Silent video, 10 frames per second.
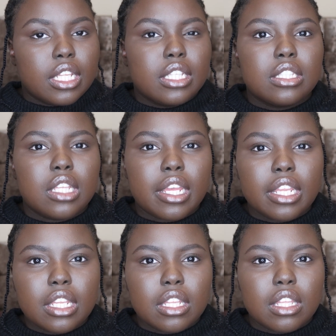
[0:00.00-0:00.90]

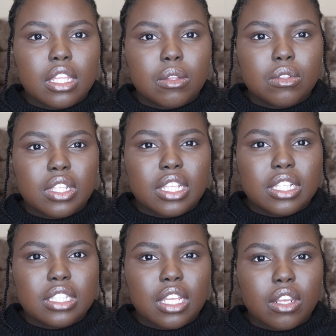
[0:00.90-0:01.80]
inside. It was on the
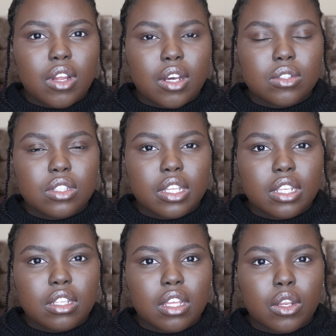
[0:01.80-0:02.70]
inside or outside,
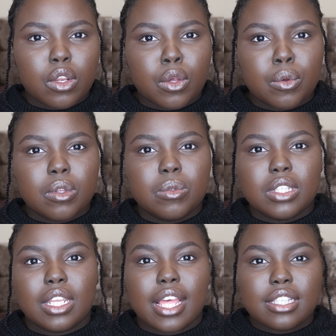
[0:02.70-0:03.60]
I don't know. It was
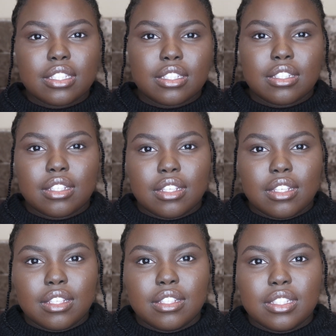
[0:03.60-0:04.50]
the less
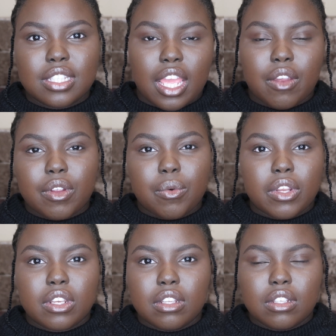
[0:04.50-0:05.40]
scary
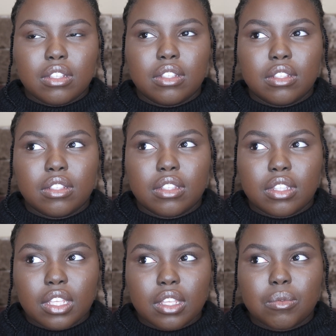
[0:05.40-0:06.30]
one. I
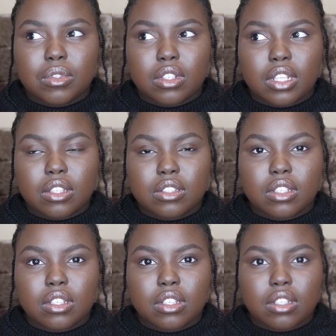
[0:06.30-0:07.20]
think it was on the
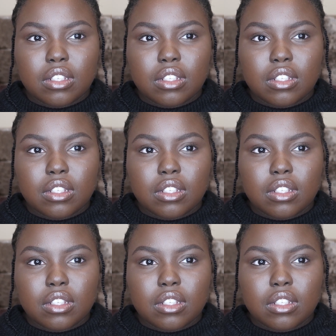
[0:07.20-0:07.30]
outside,